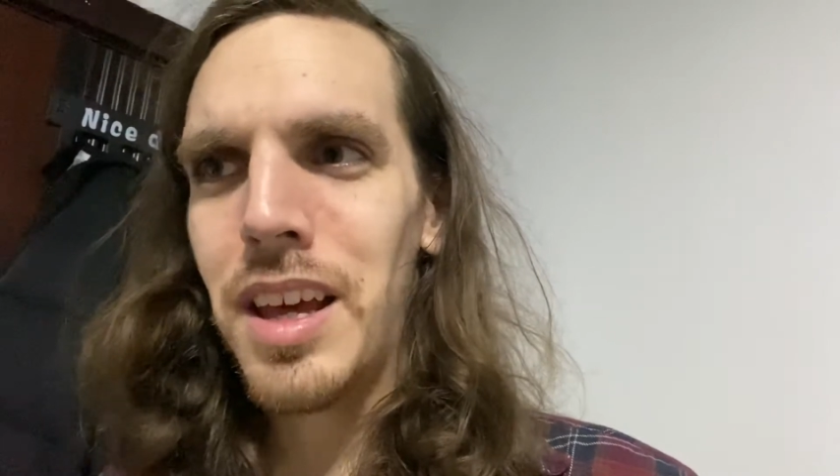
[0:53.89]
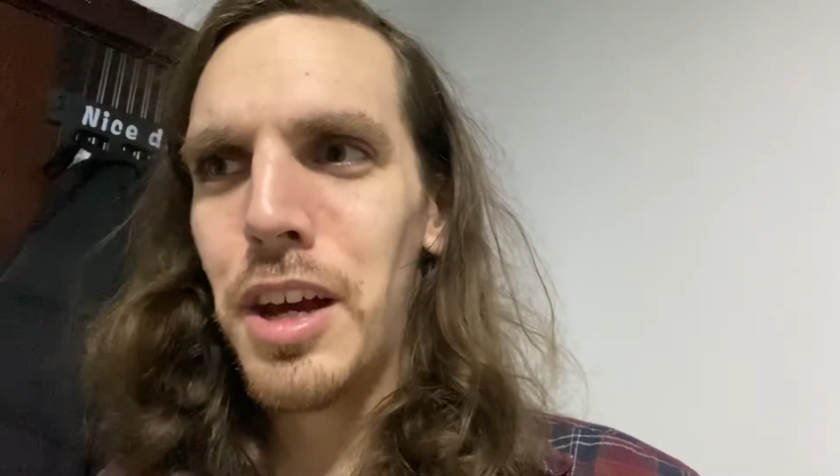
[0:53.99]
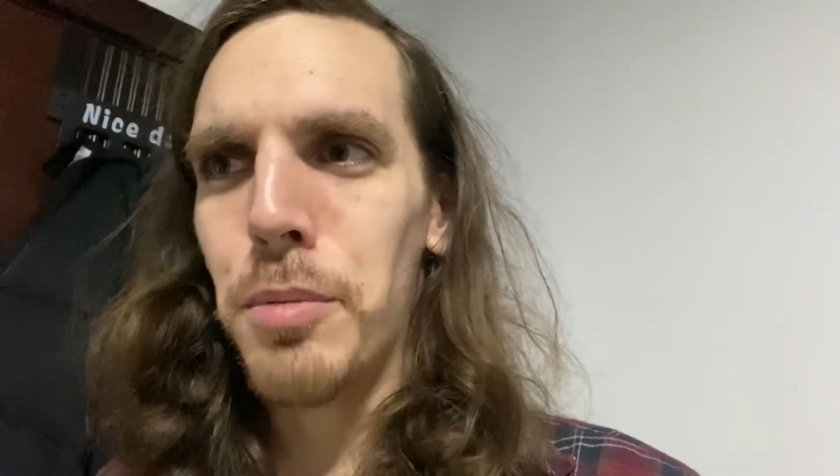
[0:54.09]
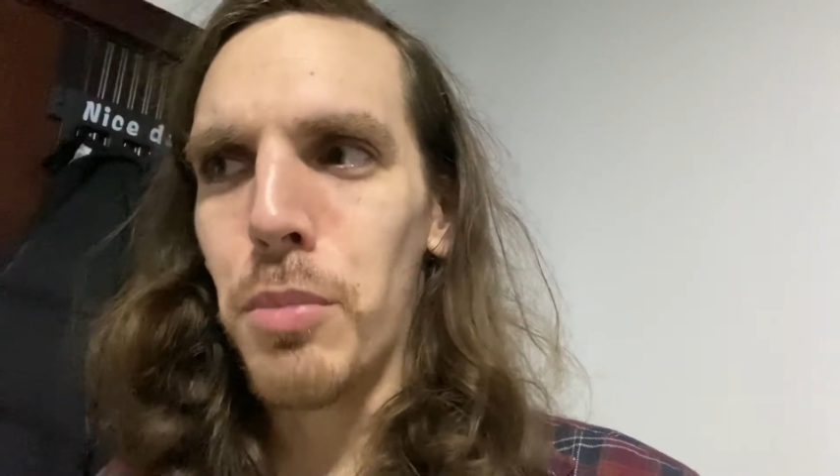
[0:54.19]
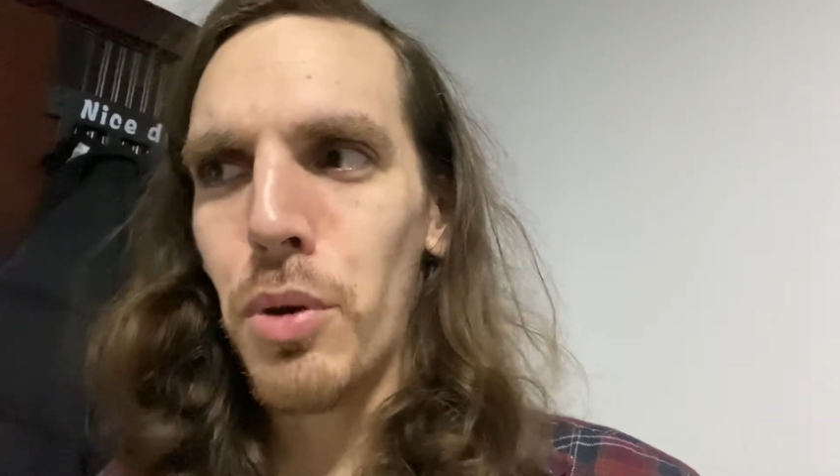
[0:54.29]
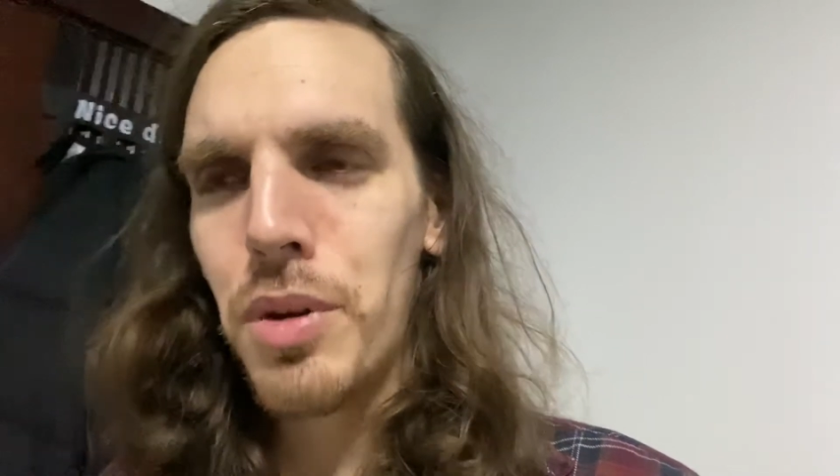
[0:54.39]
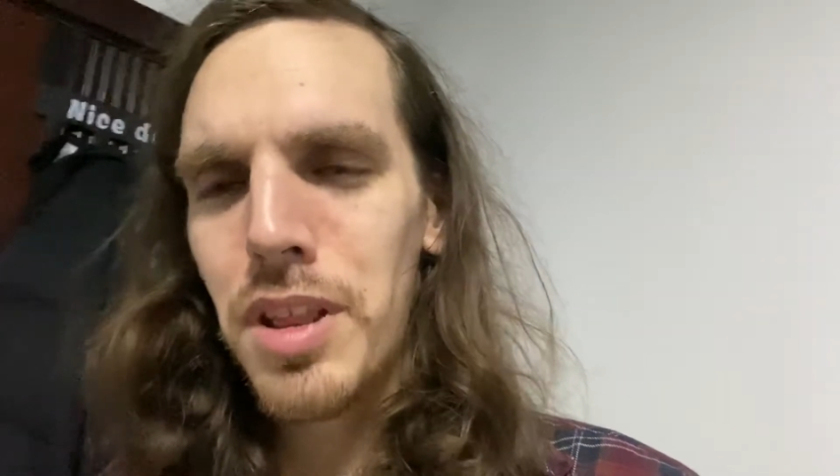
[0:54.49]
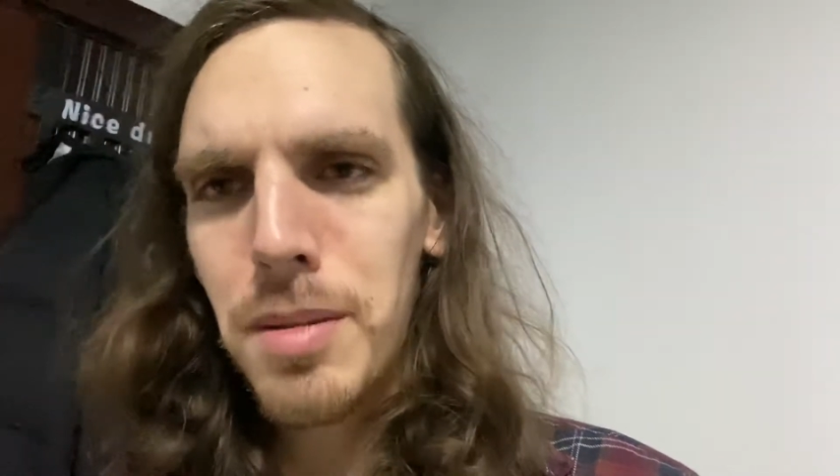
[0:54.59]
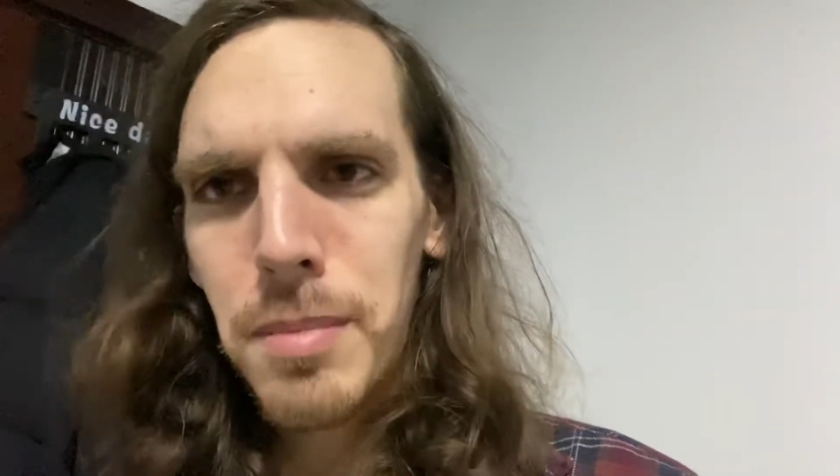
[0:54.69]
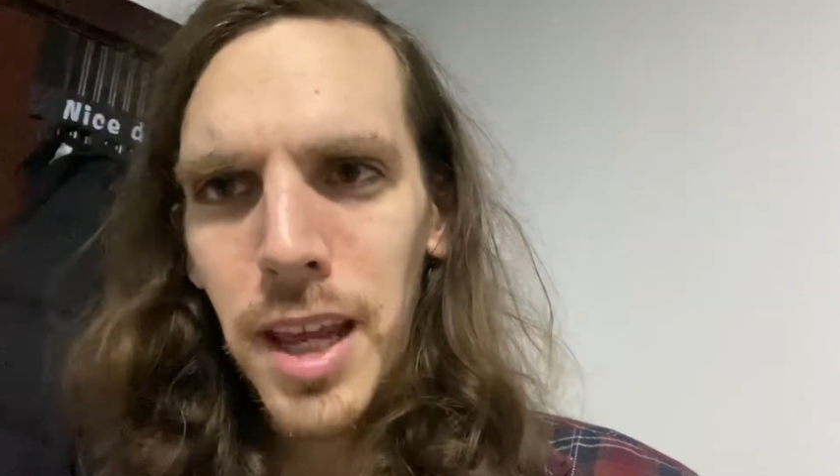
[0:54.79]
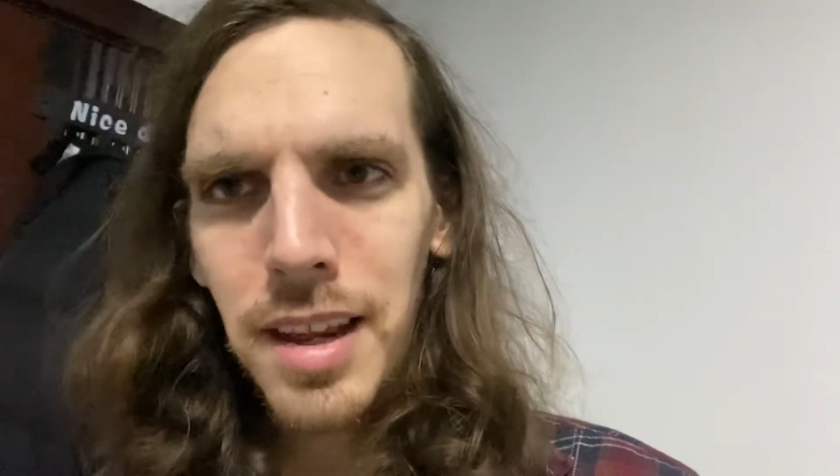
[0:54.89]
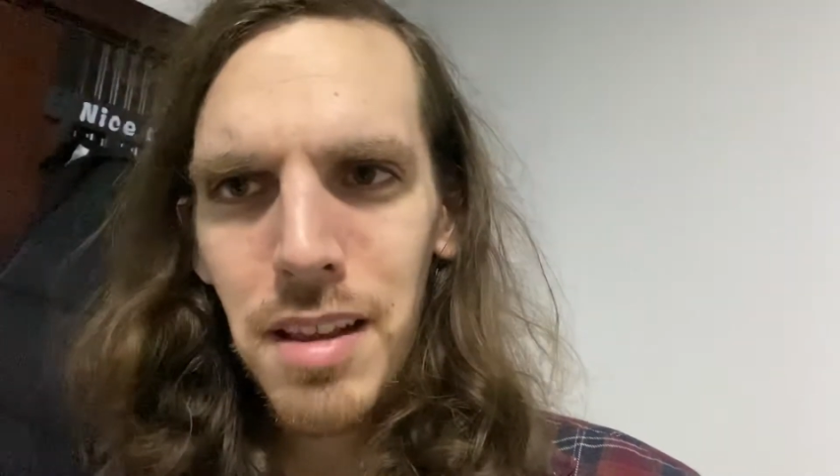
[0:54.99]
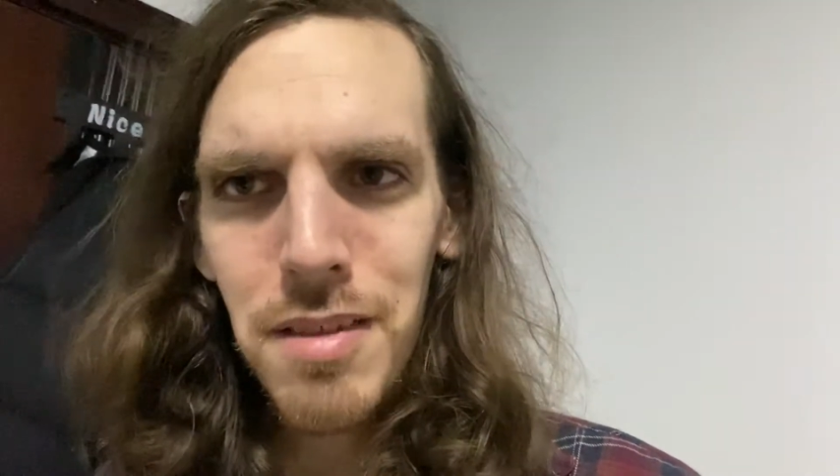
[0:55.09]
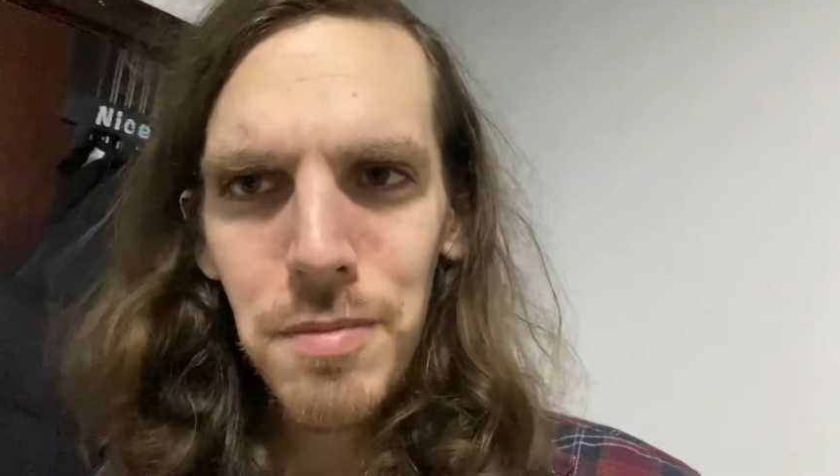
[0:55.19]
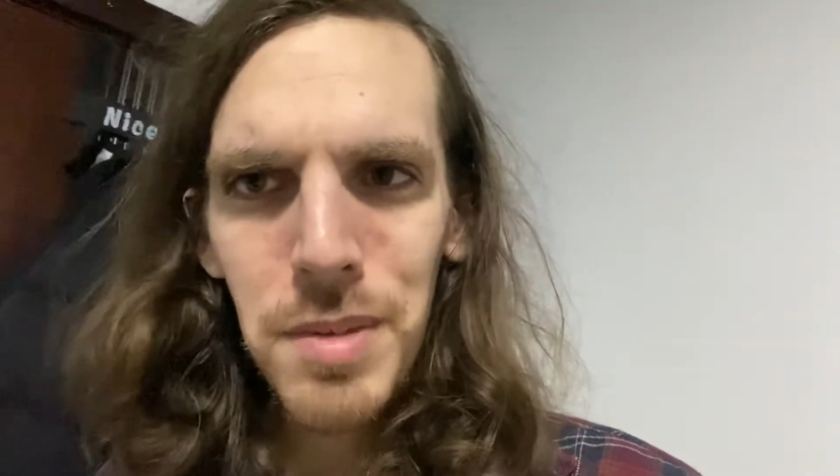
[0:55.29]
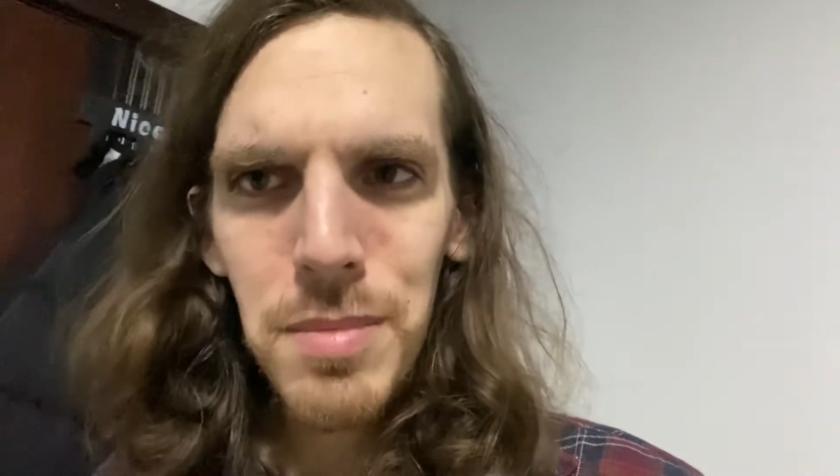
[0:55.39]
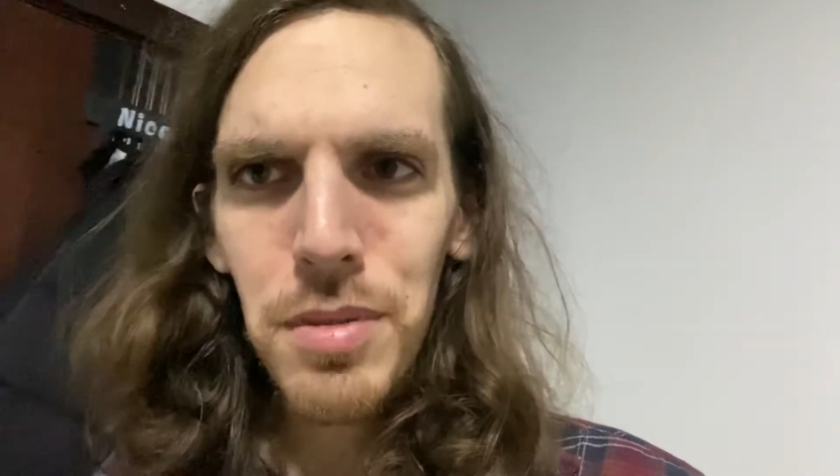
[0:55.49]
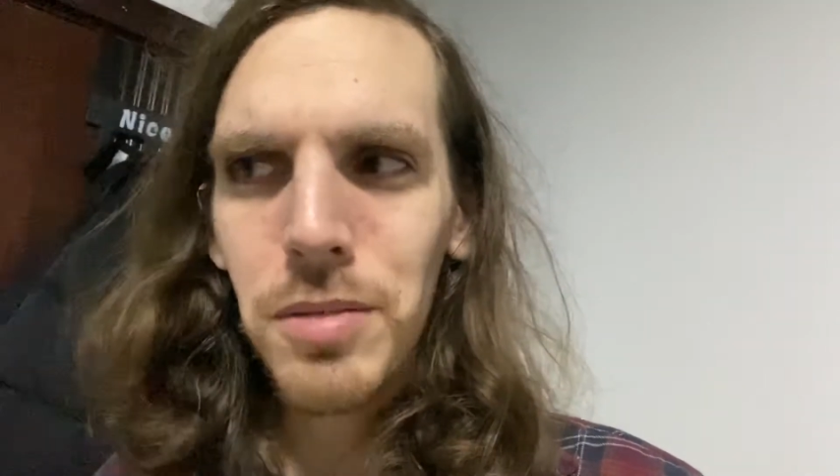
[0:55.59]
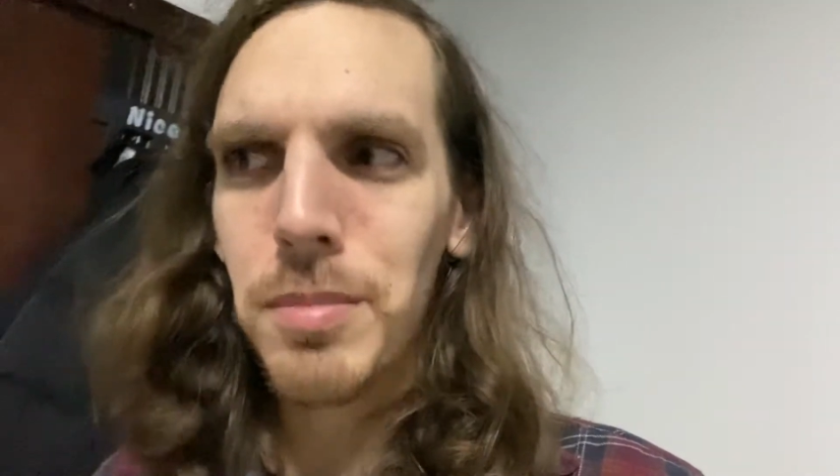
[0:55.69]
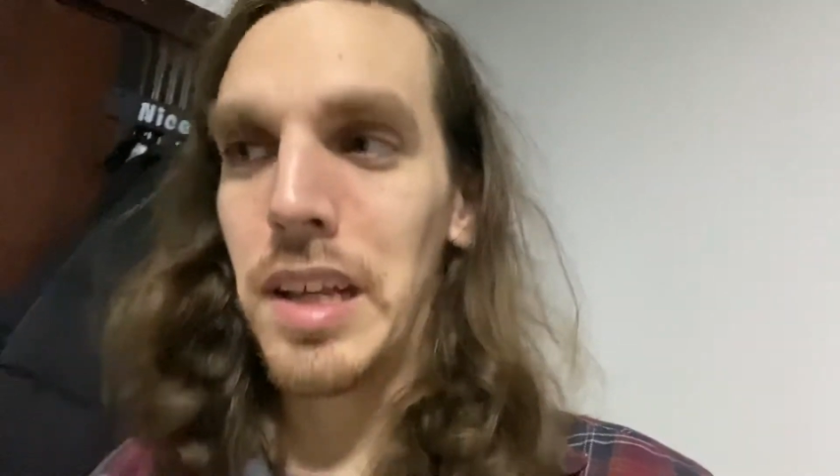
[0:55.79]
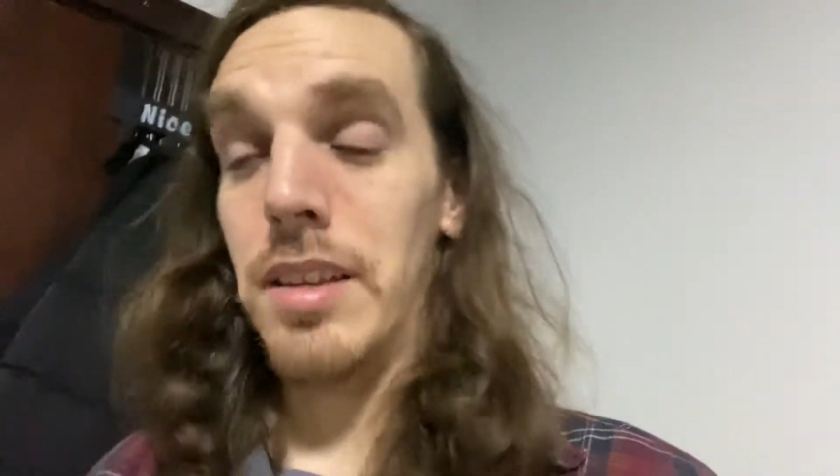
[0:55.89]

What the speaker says: more in the minds of people, but